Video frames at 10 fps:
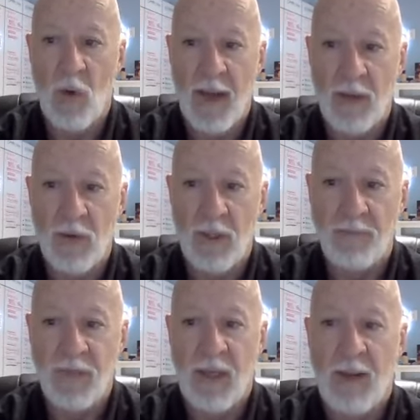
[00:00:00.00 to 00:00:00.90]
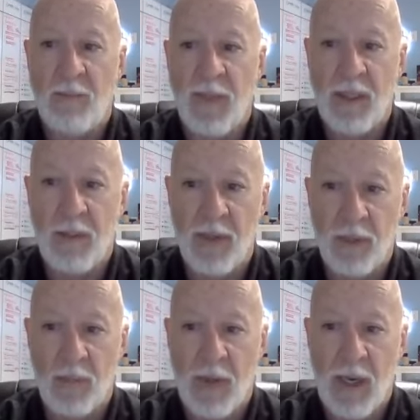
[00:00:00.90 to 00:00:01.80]
Henry, Peanut Butter
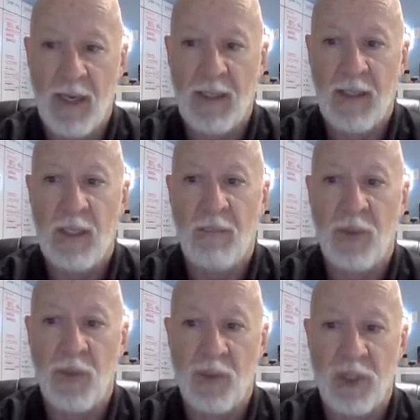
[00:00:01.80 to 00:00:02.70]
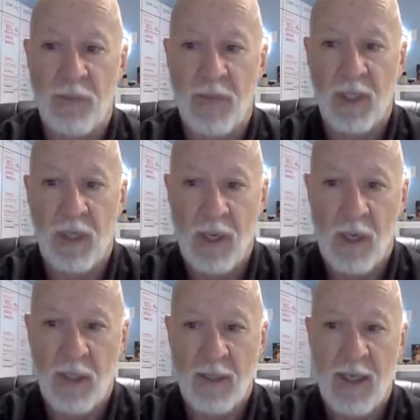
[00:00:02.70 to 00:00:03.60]
Pie, penuche pecan,